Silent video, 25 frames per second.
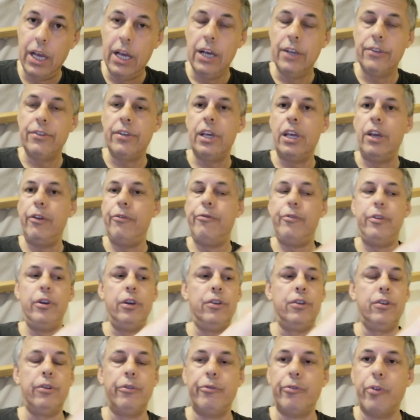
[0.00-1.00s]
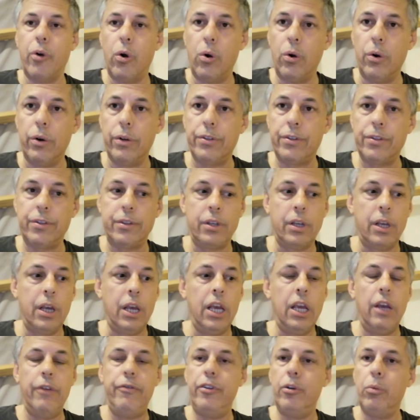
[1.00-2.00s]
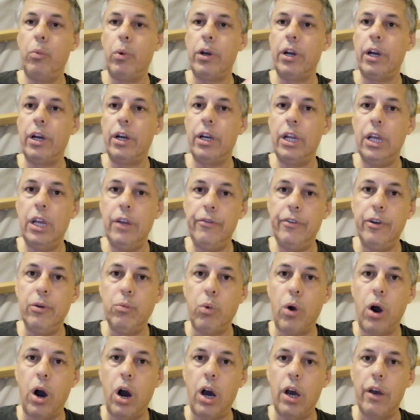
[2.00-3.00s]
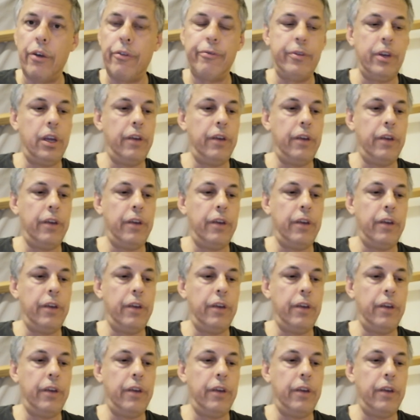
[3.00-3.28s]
So if you divorce, if you want to leave your wife,